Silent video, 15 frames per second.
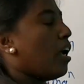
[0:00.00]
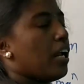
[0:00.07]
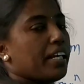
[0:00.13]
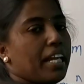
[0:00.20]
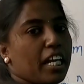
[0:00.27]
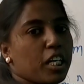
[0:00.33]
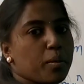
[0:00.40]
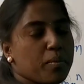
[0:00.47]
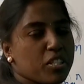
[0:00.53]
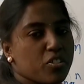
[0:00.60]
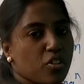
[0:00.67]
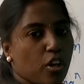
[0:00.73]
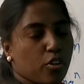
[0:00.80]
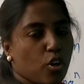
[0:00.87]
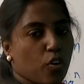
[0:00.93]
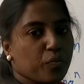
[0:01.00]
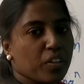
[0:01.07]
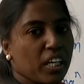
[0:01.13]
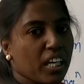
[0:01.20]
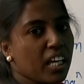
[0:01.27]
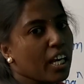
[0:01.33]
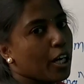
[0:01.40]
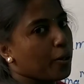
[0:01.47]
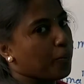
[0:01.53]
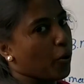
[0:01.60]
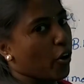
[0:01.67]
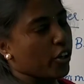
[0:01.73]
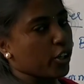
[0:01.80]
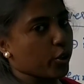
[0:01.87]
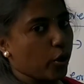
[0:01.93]
dynamic state of the
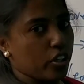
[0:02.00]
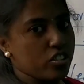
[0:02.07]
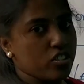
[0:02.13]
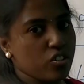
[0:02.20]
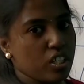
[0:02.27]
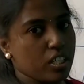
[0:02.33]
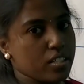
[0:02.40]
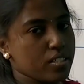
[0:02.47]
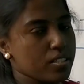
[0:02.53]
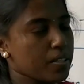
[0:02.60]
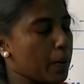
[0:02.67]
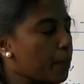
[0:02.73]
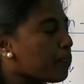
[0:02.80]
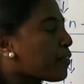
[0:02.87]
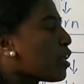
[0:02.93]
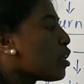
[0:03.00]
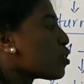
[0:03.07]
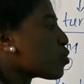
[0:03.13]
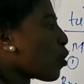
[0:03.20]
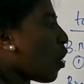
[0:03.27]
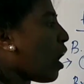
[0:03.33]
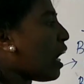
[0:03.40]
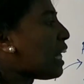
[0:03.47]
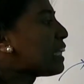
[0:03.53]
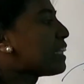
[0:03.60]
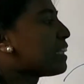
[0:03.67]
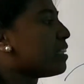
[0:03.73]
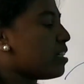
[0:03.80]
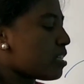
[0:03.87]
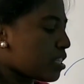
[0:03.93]
body constituents. So all
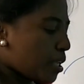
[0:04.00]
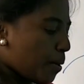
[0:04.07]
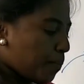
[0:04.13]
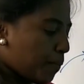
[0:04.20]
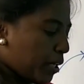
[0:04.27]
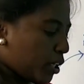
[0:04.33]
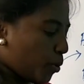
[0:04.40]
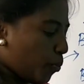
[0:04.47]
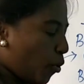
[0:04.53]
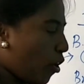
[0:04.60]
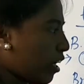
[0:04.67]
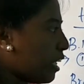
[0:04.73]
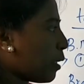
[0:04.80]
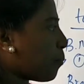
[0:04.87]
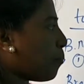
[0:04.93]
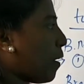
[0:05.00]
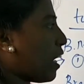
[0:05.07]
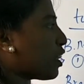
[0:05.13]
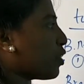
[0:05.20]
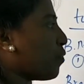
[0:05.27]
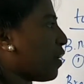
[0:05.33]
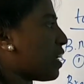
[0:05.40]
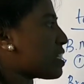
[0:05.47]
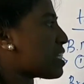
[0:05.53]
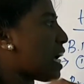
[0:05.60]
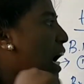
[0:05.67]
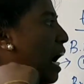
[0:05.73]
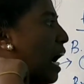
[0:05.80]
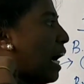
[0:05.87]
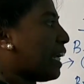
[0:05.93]
this metabolic pathways
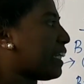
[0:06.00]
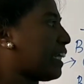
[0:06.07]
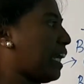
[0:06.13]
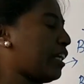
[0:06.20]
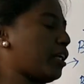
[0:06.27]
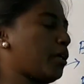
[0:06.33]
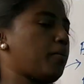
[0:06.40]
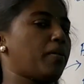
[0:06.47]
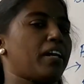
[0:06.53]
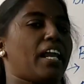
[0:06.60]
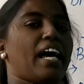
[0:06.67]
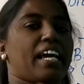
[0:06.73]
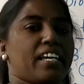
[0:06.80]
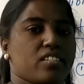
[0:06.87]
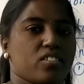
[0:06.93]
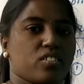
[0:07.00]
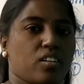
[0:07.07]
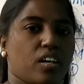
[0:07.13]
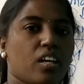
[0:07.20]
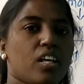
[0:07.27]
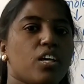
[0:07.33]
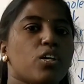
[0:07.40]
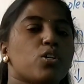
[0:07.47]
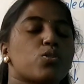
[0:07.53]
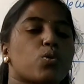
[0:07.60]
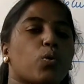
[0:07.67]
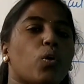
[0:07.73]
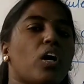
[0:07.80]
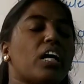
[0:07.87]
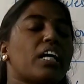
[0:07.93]
are catabolized.
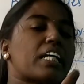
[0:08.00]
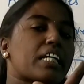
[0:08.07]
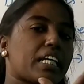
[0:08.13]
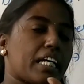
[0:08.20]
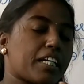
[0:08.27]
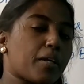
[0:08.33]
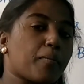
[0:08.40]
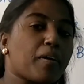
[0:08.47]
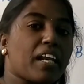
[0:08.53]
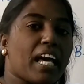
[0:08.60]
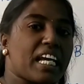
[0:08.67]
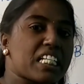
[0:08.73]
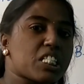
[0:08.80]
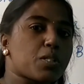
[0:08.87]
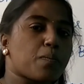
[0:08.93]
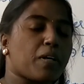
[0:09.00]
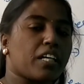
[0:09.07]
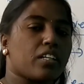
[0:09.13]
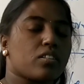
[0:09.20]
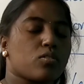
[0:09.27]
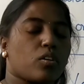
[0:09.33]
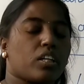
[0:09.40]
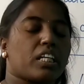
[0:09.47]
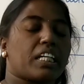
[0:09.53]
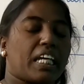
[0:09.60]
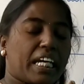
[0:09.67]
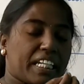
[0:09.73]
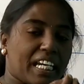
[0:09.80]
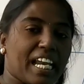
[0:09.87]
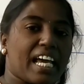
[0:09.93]
So catalyzed by
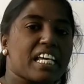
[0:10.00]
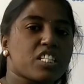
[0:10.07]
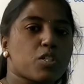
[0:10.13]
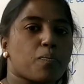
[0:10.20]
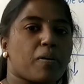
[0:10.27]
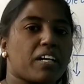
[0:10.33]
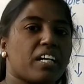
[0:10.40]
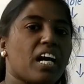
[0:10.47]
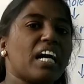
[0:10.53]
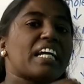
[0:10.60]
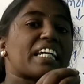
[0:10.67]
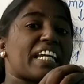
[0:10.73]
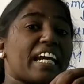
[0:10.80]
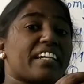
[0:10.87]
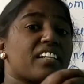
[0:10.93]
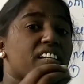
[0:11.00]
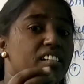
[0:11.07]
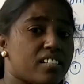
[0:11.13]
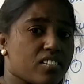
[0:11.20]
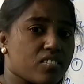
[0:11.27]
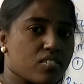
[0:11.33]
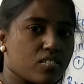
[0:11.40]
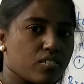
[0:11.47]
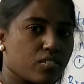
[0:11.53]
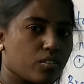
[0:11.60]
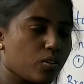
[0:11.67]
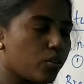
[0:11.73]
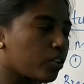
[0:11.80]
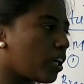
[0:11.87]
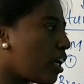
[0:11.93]
a catalyst.
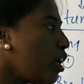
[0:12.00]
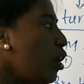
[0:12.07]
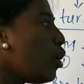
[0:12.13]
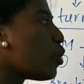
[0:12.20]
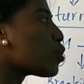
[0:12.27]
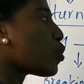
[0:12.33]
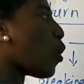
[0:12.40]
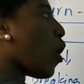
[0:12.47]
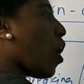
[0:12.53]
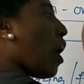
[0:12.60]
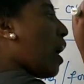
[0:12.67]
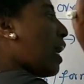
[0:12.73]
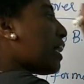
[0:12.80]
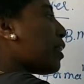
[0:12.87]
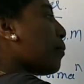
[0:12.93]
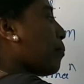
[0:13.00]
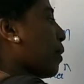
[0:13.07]
Okay. So all the